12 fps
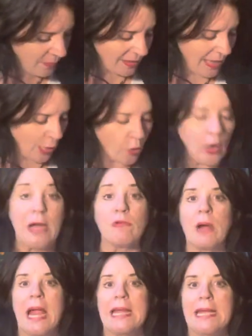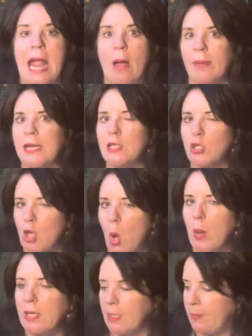be that great right now, but it's
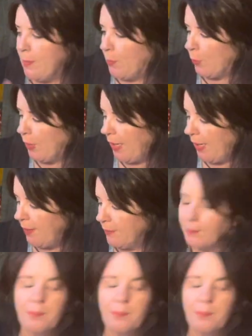going to be pretty.